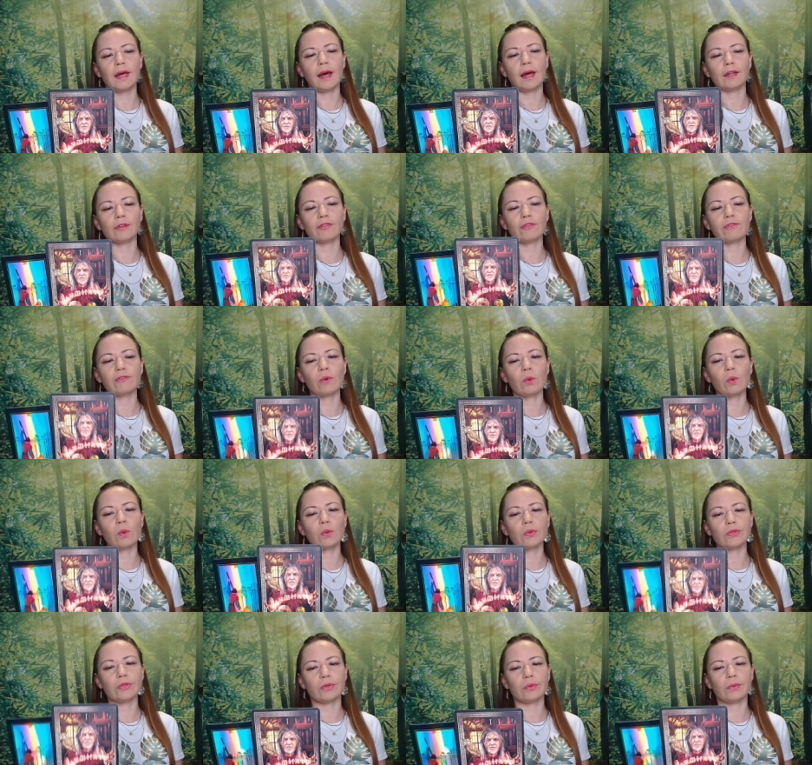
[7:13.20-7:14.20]

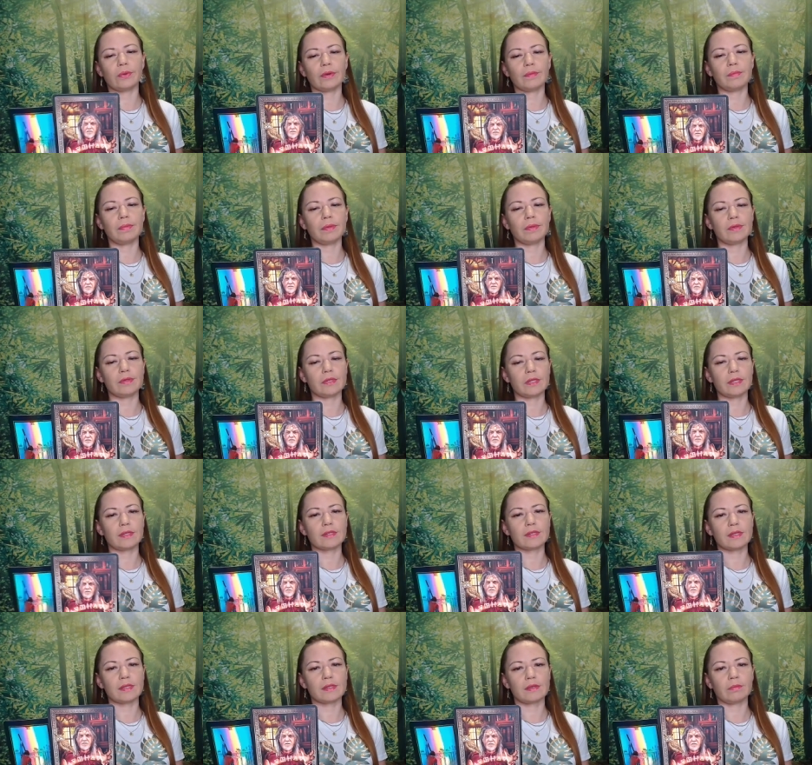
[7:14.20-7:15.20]
unfold your
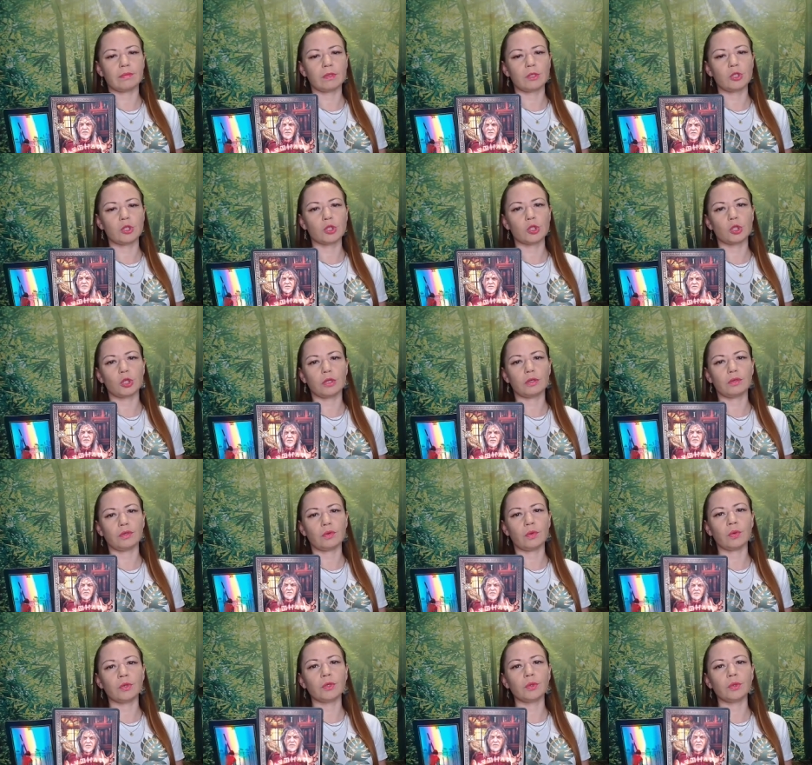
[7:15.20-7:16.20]
abilities as a magician,
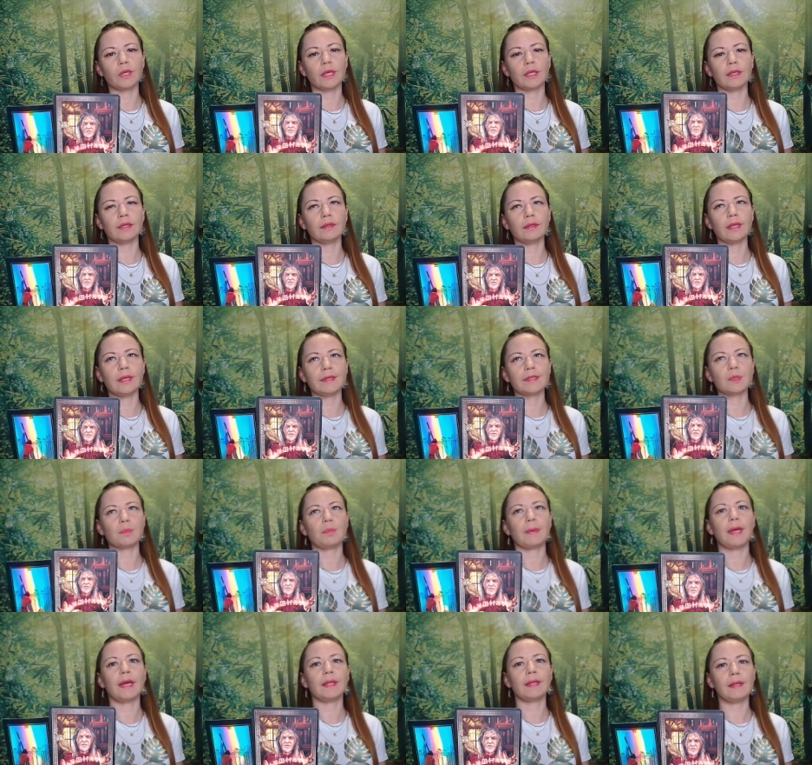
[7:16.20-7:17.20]
or you can
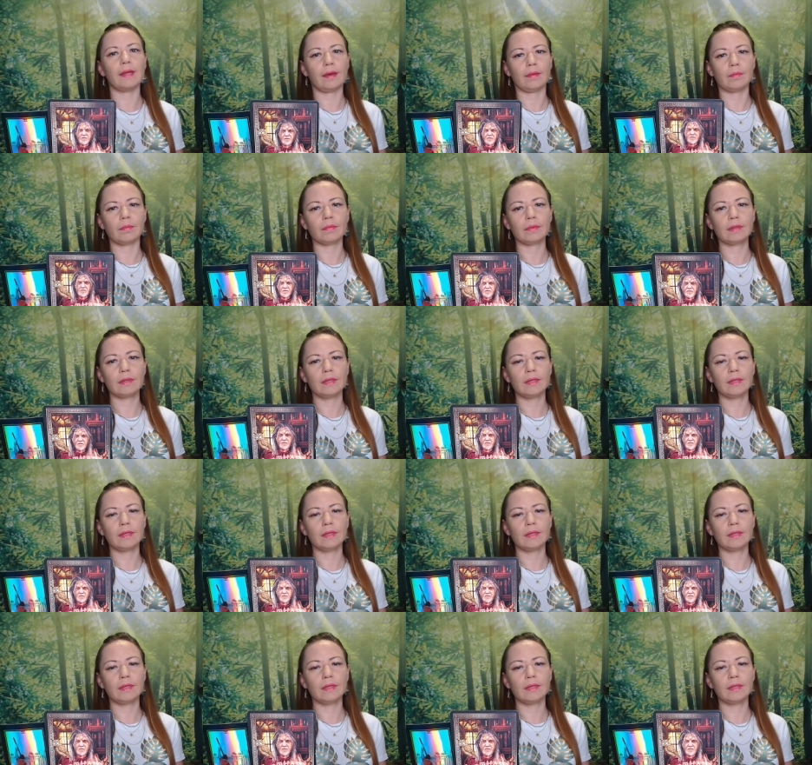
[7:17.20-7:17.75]
expand them,